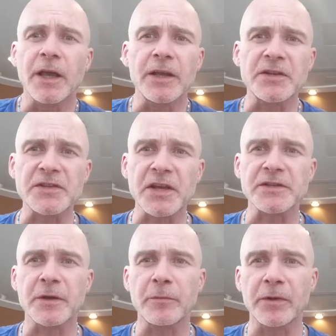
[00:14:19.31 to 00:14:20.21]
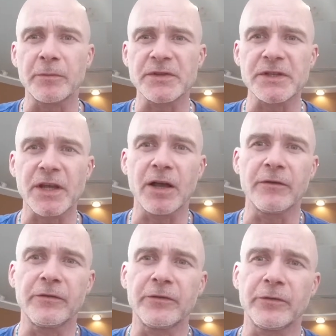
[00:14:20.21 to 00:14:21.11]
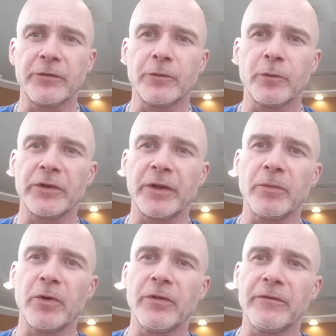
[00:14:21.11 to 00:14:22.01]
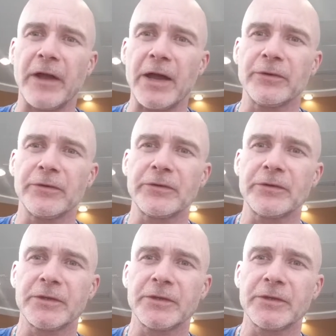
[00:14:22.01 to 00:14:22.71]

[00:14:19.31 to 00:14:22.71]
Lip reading: and discussing among themselves what they both found.